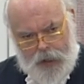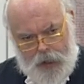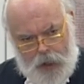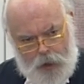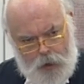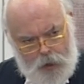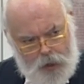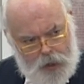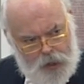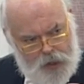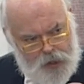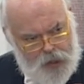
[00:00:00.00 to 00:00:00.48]

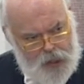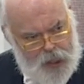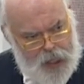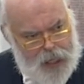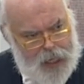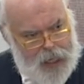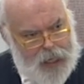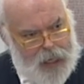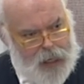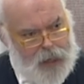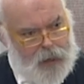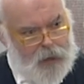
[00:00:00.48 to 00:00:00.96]
You should
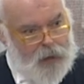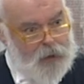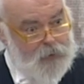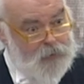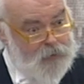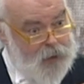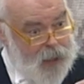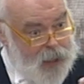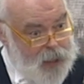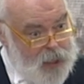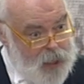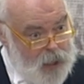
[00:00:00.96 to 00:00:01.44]
see the
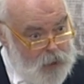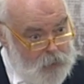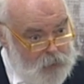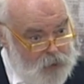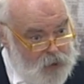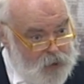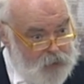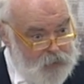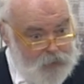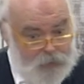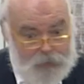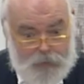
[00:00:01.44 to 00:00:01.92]

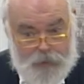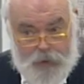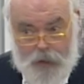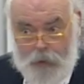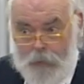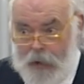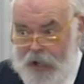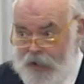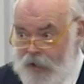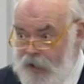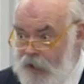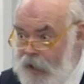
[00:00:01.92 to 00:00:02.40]
victims of
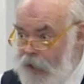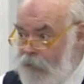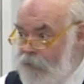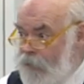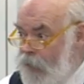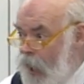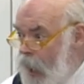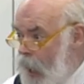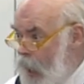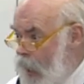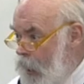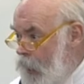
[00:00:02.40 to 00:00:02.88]
domestic
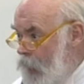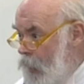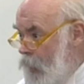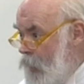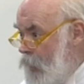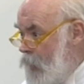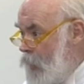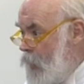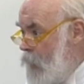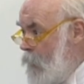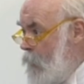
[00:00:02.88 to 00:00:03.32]
violence,